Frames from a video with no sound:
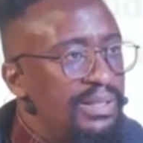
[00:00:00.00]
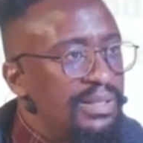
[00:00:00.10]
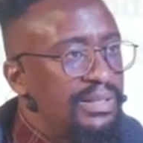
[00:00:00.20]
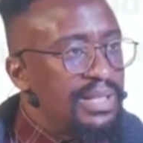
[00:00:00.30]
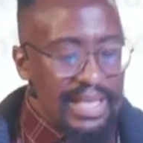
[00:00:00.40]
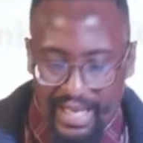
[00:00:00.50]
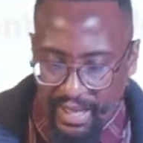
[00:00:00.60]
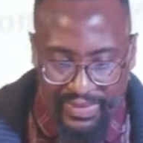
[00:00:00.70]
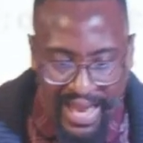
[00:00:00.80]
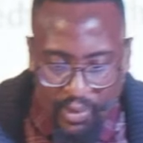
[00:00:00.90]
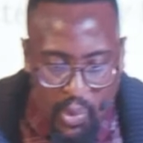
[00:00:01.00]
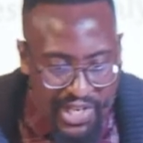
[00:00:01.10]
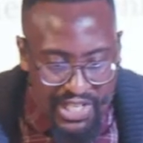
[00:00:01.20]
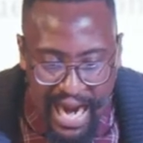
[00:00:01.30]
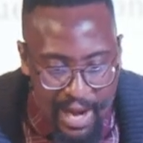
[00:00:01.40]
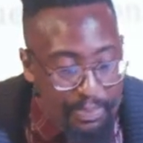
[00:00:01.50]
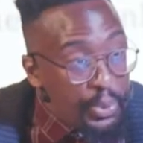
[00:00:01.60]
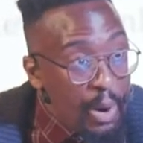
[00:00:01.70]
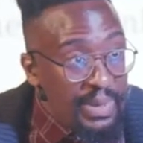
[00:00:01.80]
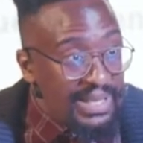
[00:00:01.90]
To say, that which I
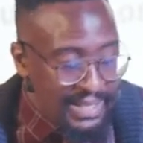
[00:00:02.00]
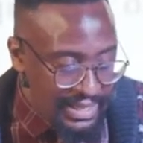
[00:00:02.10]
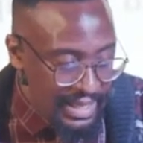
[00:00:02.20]
promised